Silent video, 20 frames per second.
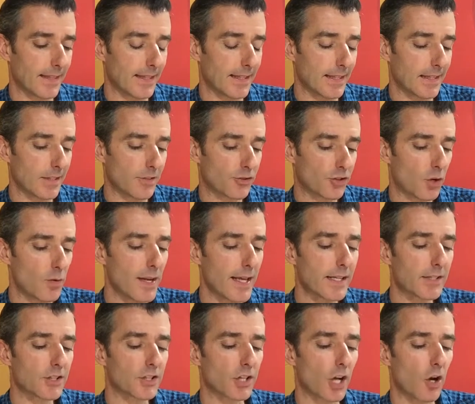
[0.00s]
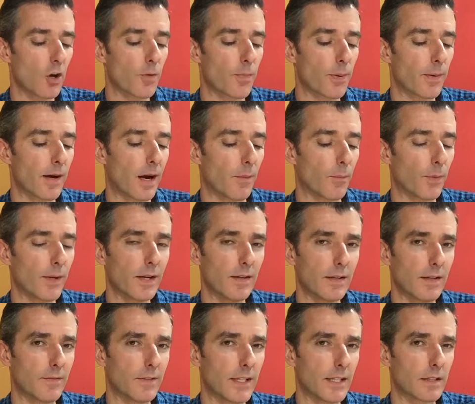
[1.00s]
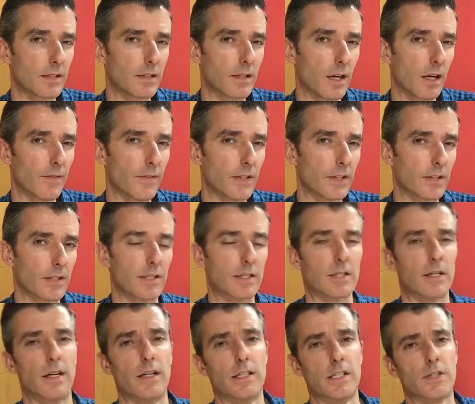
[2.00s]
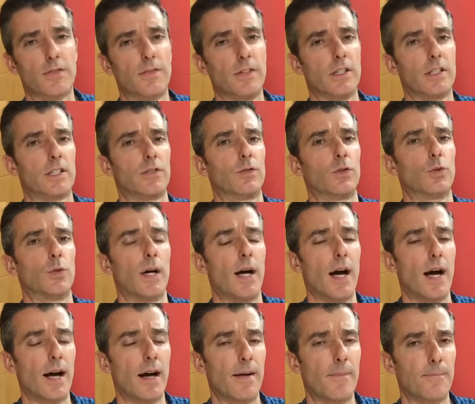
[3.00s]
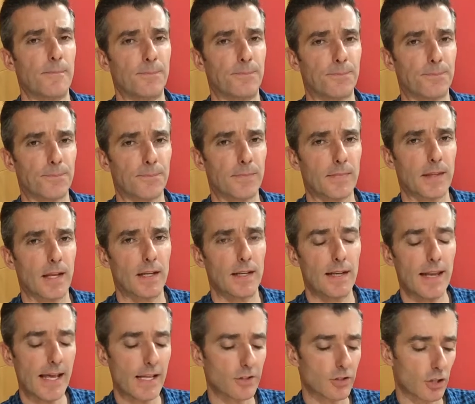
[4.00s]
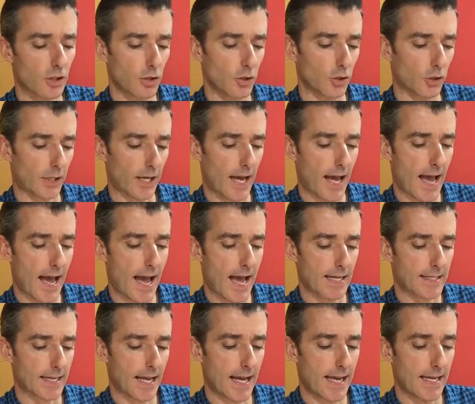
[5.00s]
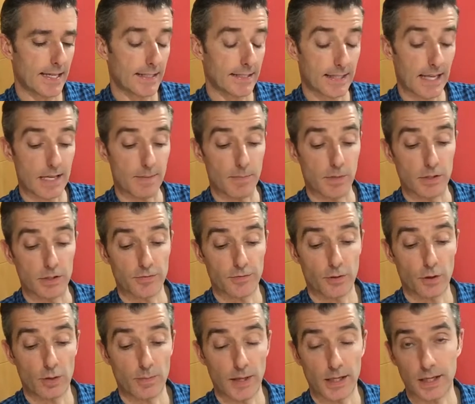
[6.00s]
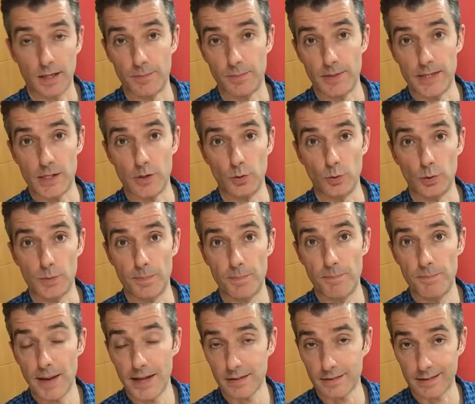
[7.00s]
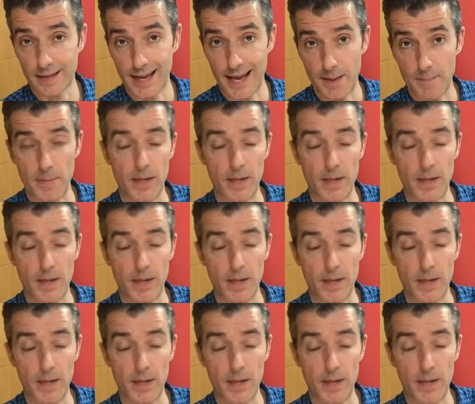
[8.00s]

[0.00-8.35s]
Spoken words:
So let's open up. We don't even need to dive into the science first of all. Let's look at a statement from a company called Belchem.